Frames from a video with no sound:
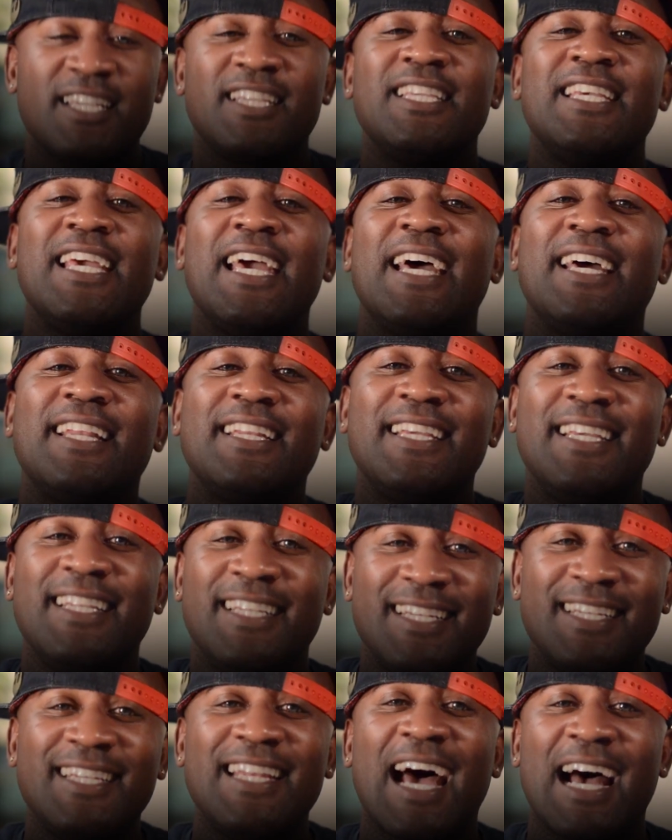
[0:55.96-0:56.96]
Yet he
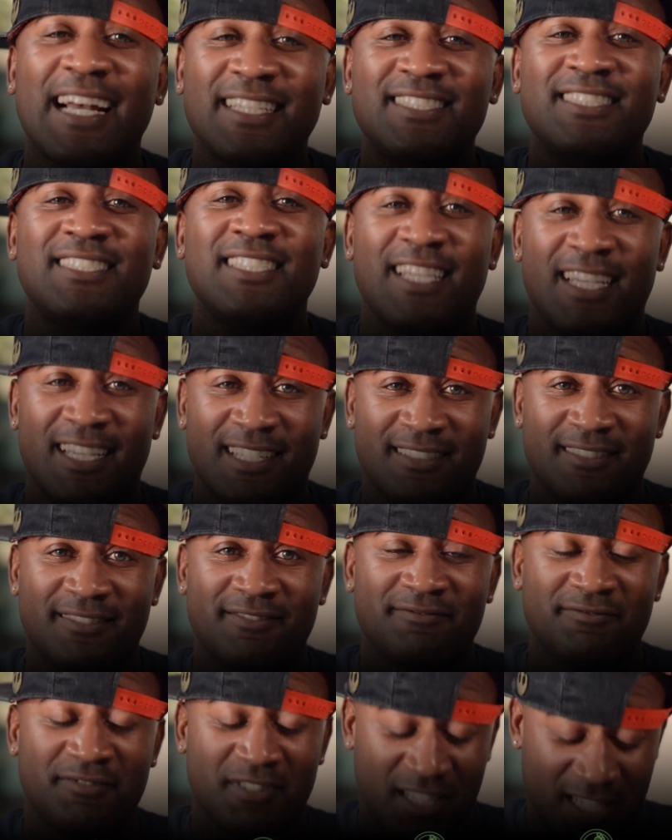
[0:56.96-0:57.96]
did not sin
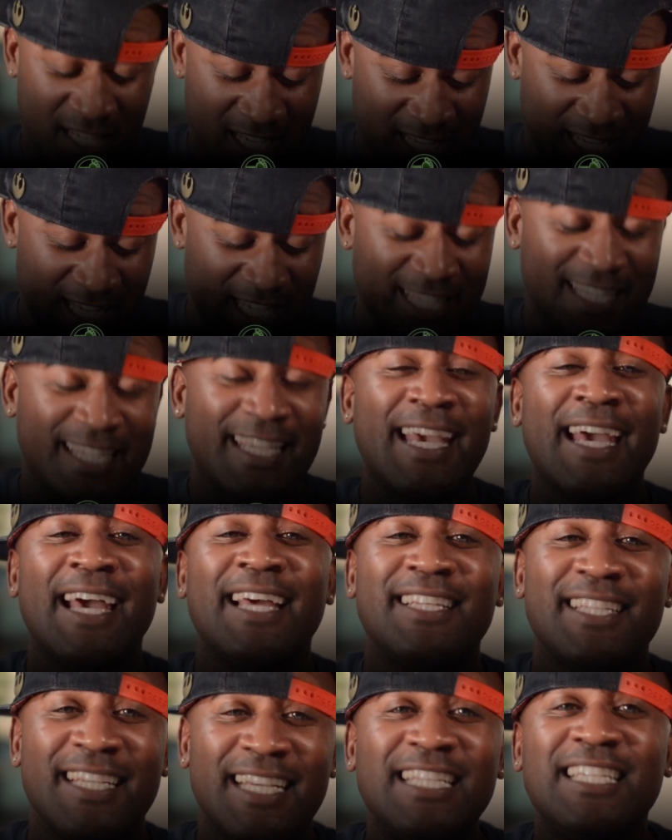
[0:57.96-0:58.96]

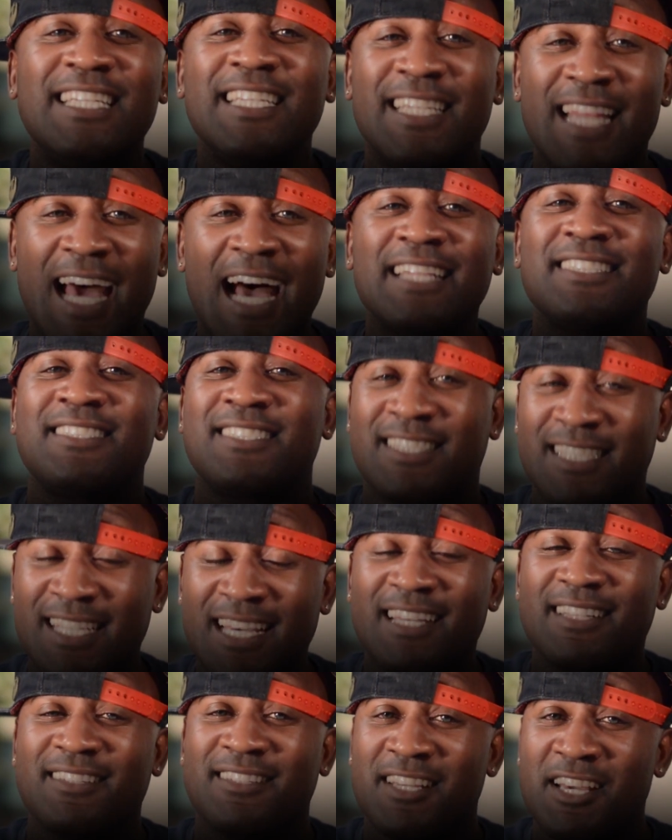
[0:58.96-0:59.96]
yet he did not
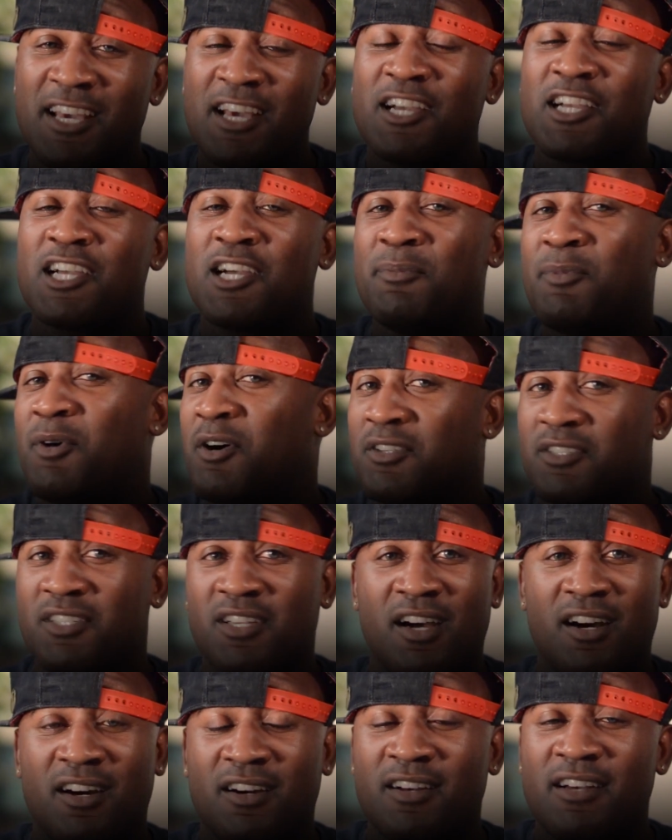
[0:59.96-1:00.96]
sin. Come on,
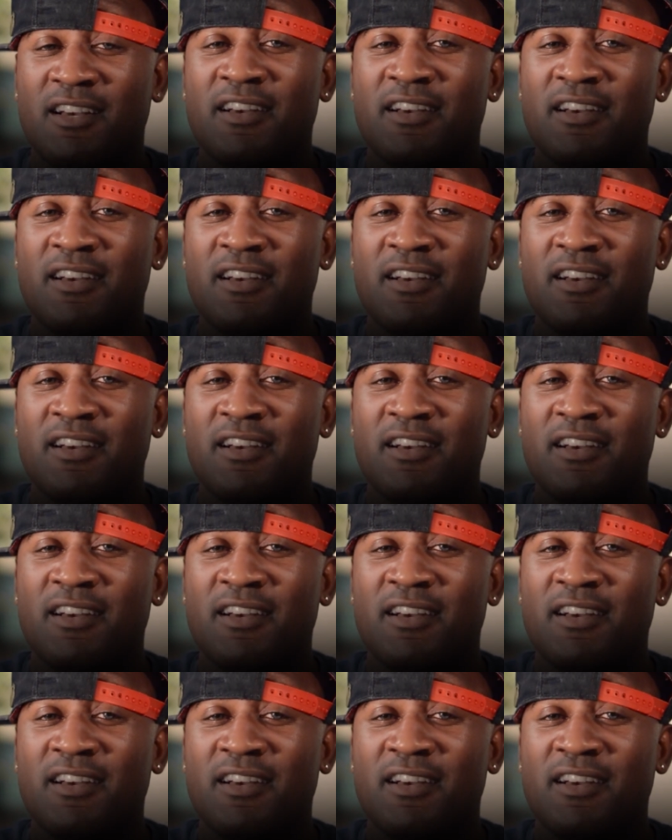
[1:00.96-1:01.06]
y'all.